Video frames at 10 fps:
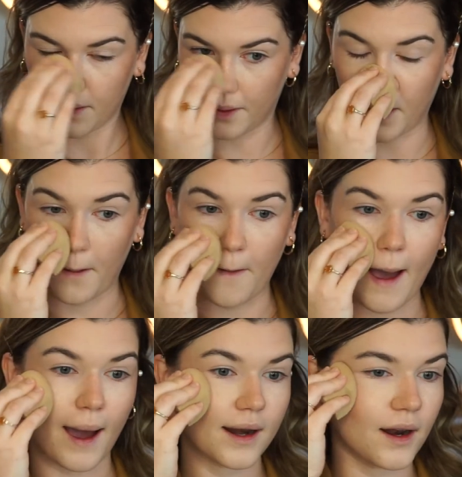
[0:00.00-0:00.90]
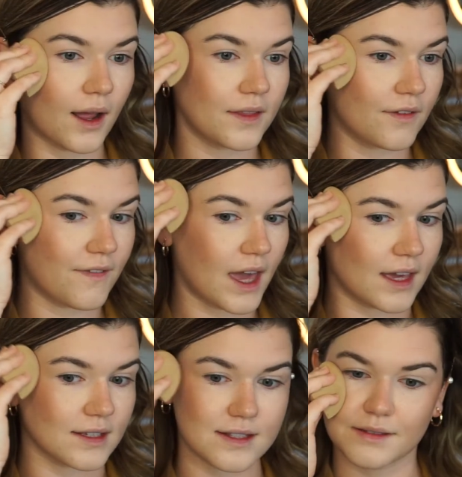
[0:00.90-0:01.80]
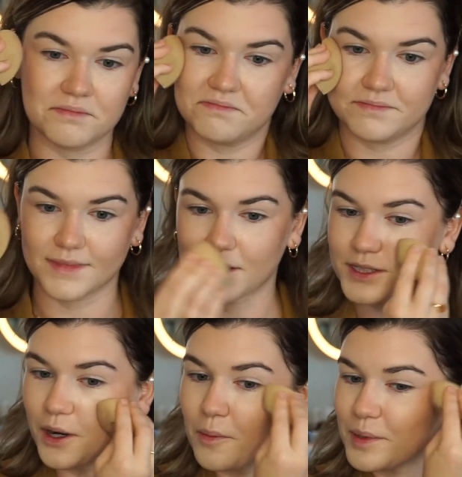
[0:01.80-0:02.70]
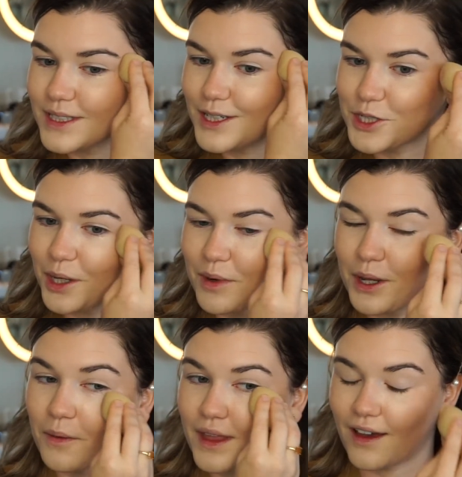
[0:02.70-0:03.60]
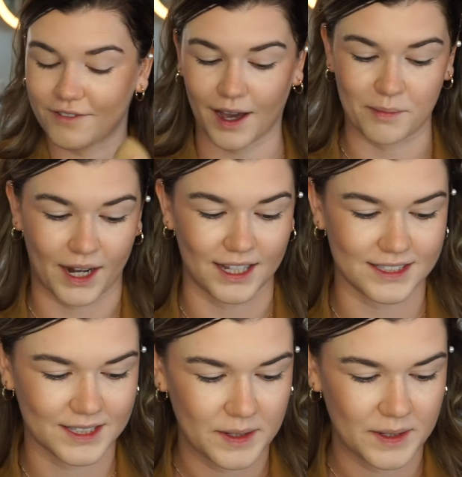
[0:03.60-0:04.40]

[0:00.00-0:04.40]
go at it on the face. There's no precision when you only have 5 minutes.